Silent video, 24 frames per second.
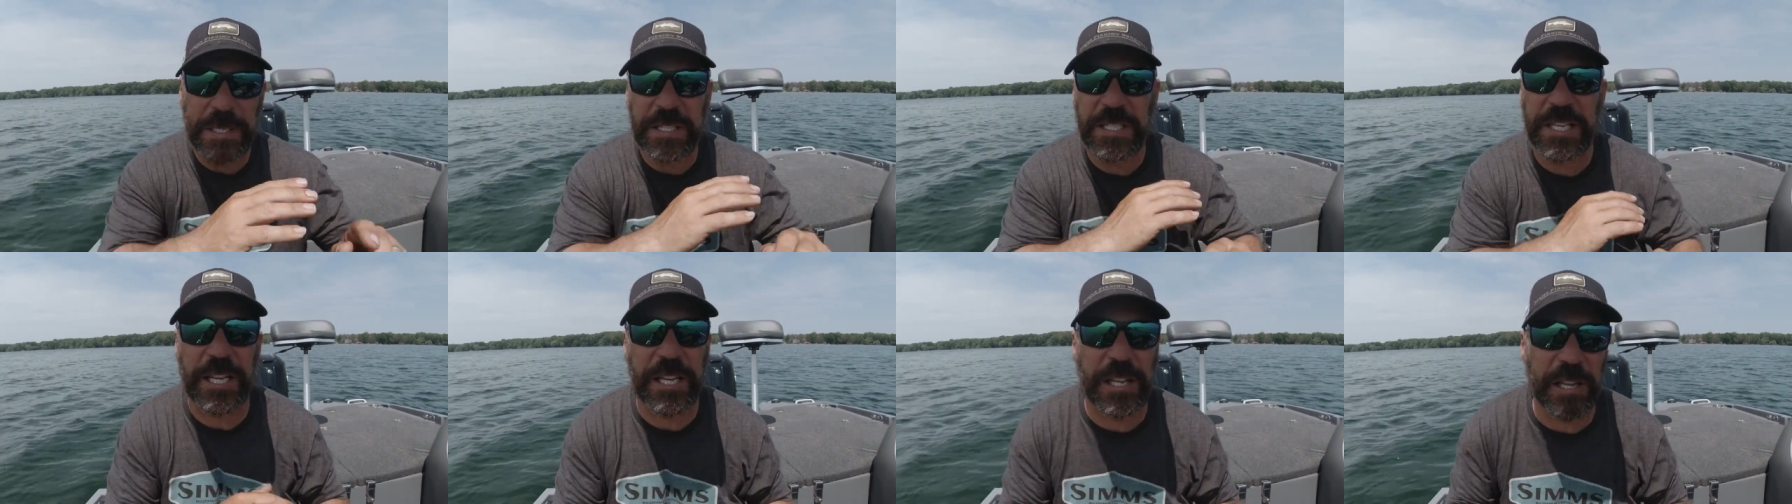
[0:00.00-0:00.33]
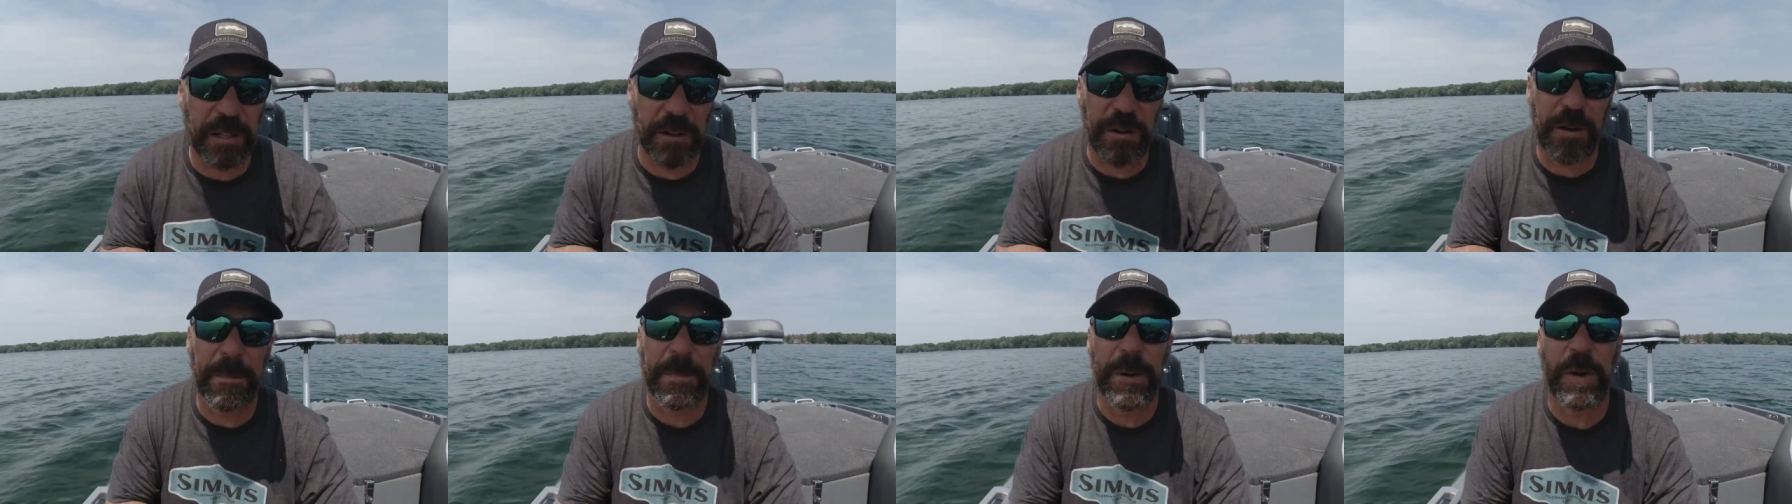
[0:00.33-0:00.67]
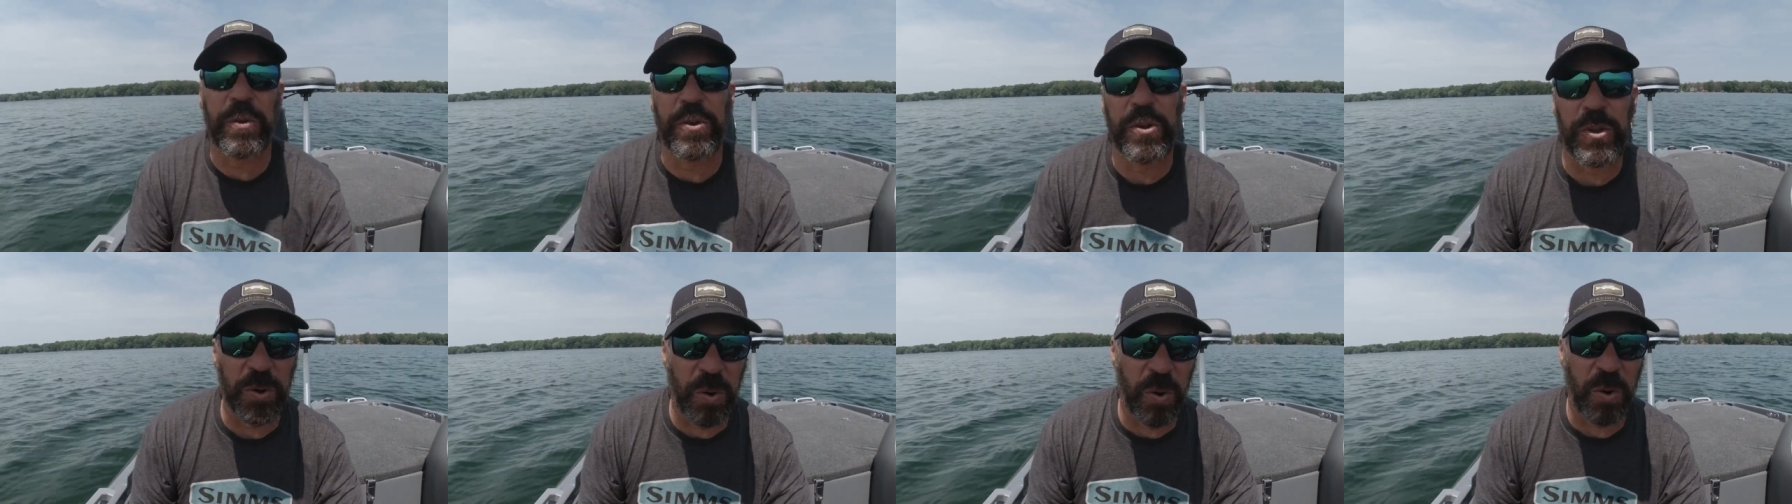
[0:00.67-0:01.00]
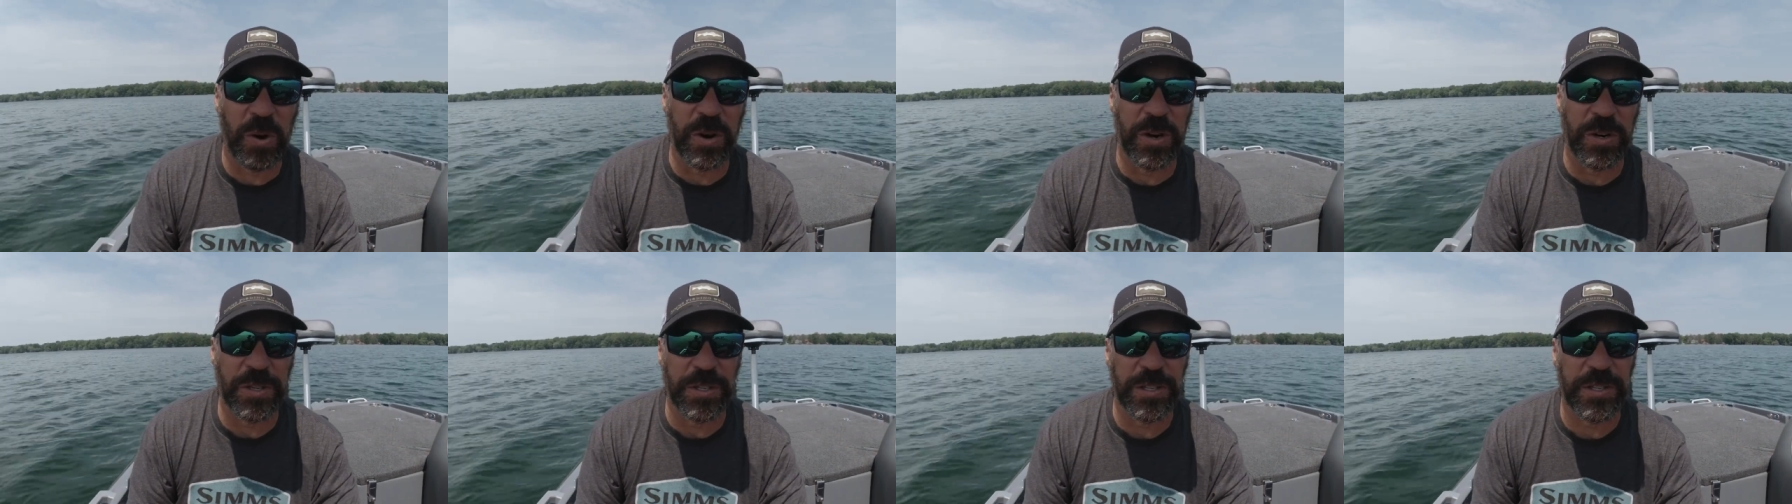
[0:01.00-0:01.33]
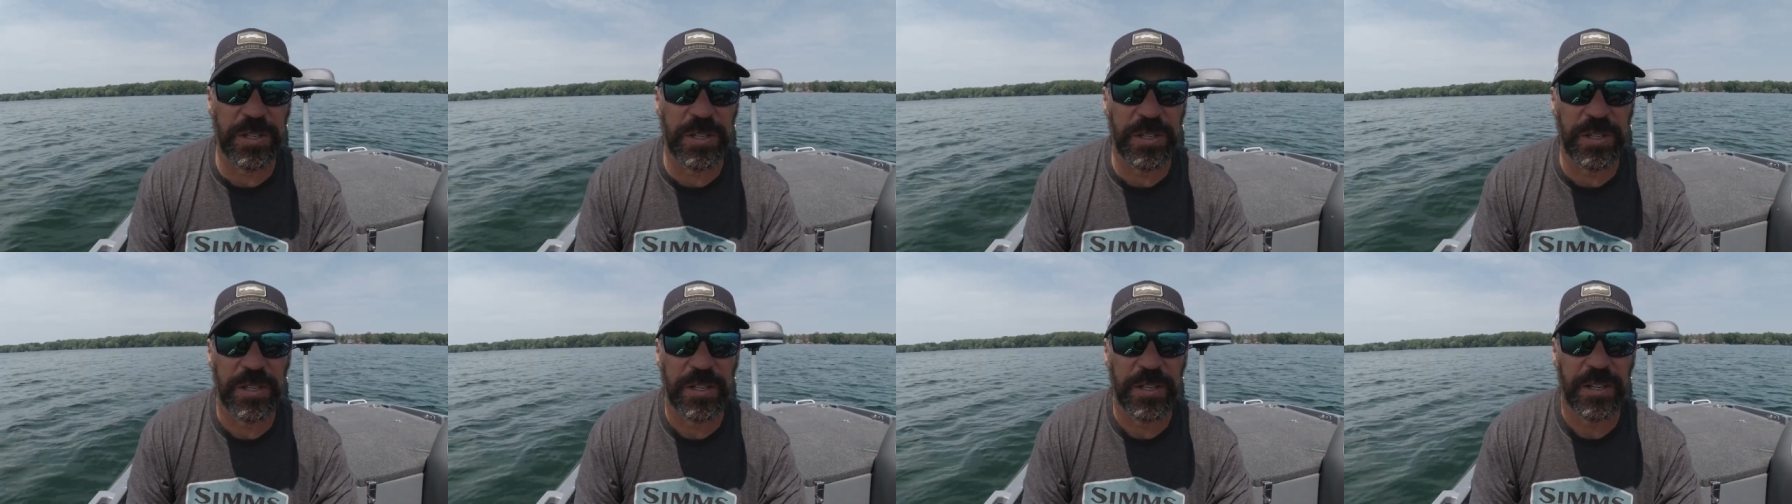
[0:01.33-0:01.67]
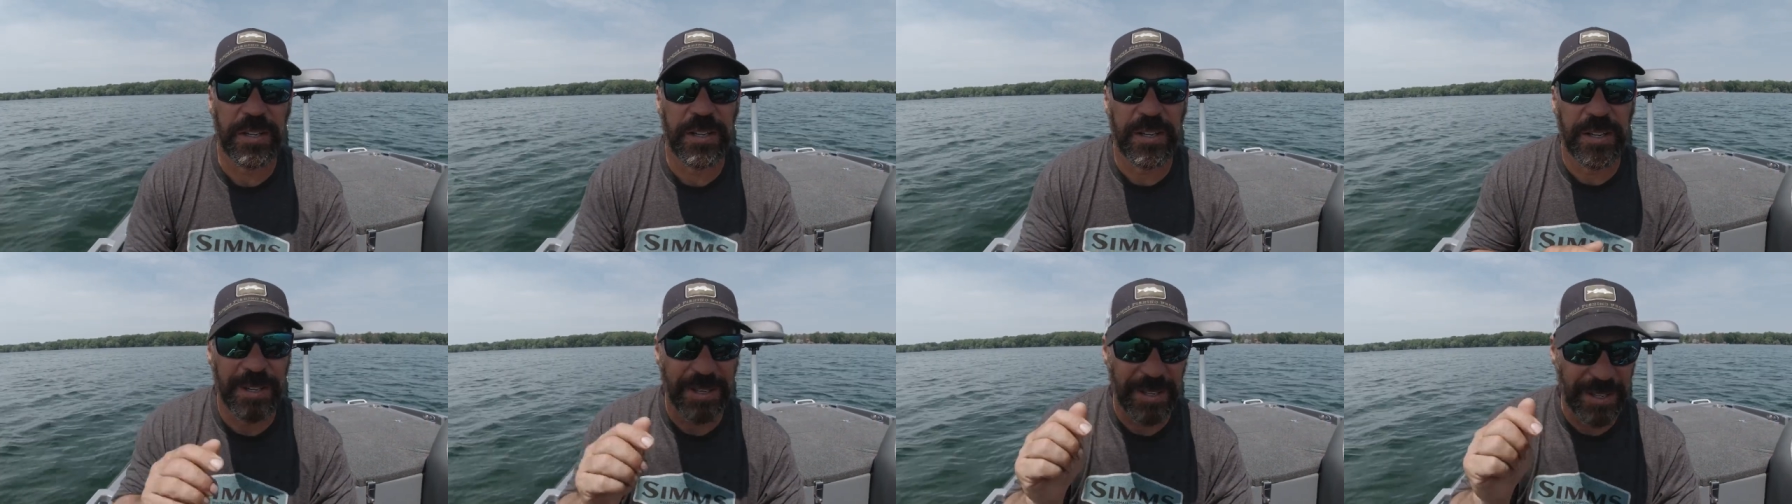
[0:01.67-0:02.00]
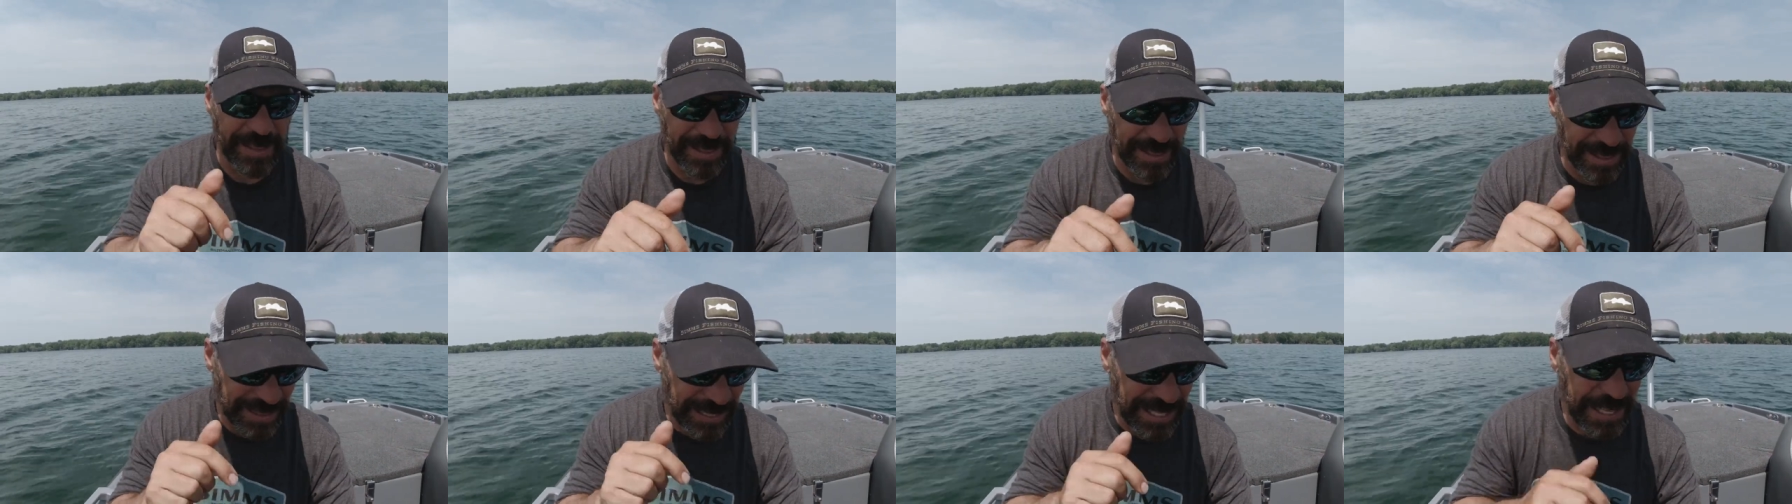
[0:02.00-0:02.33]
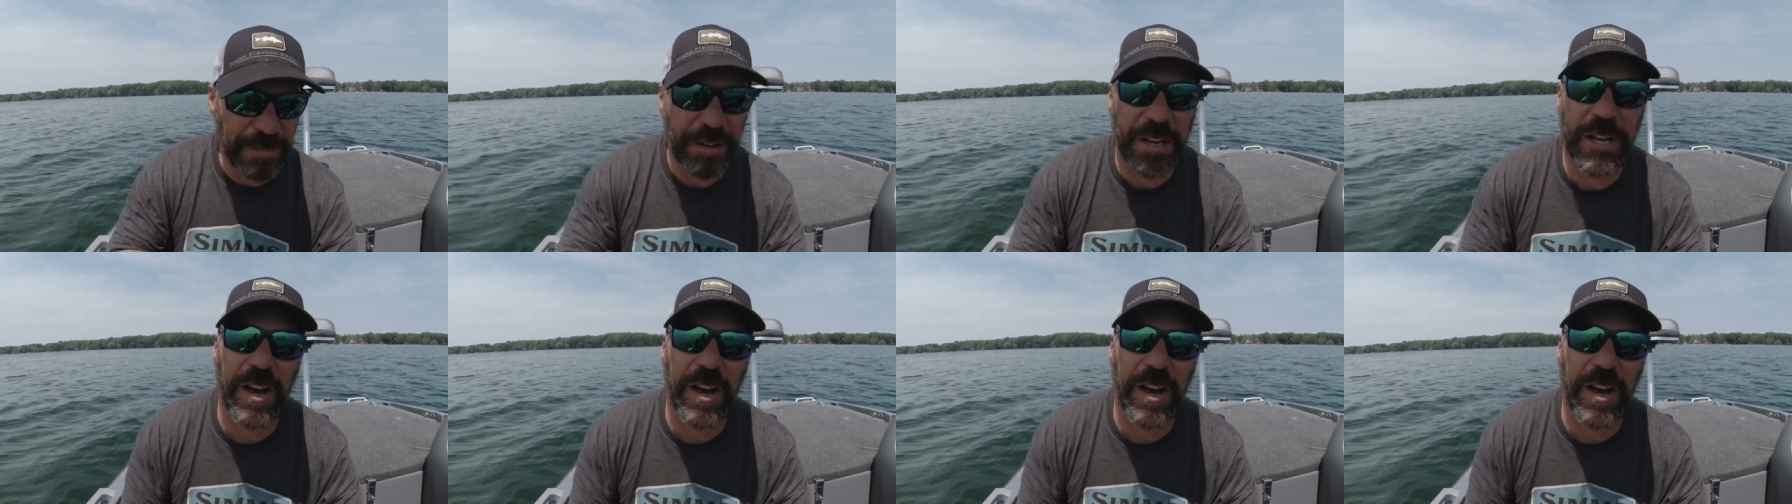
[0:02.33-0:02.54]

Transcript: particular about yours, leave